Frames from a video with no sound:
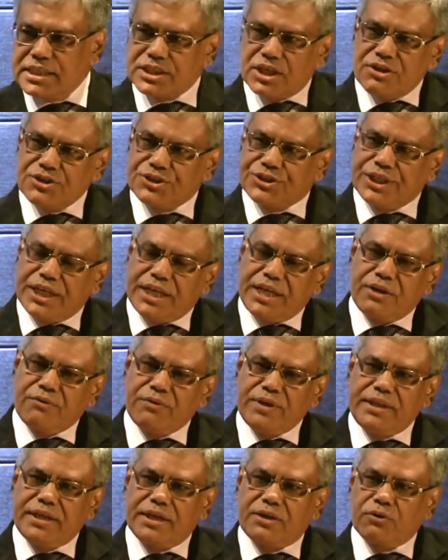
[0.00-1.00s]
just I was
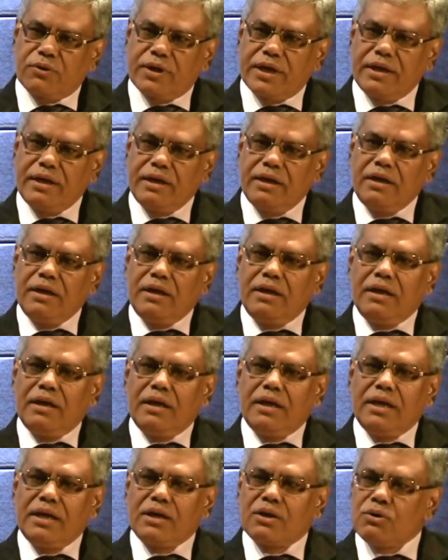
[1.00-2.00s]
sharing with that okay,
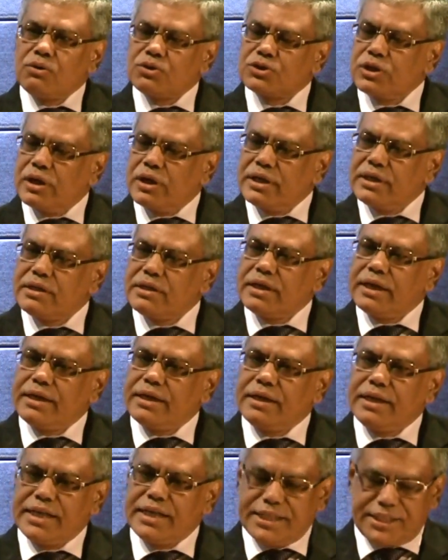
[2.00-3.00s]
in course of,
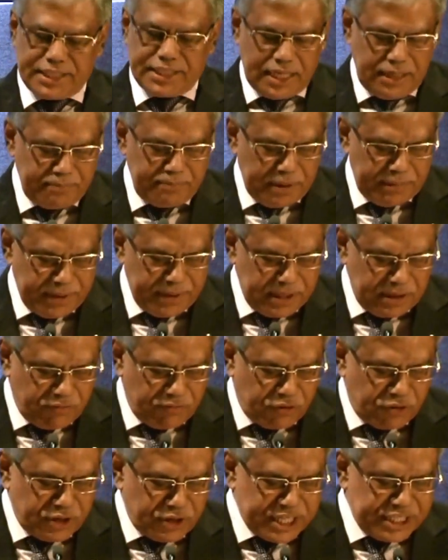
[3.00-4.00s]
in a time maybe in the
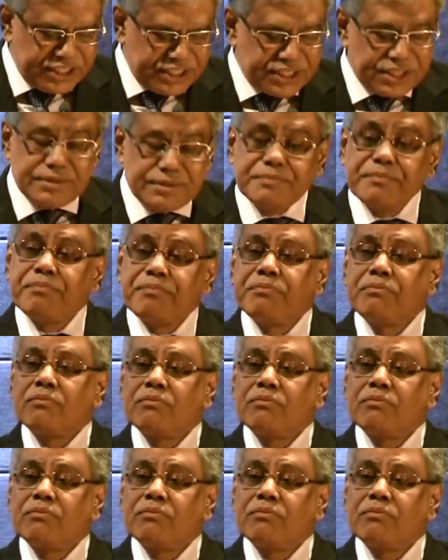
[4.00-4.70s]
40s,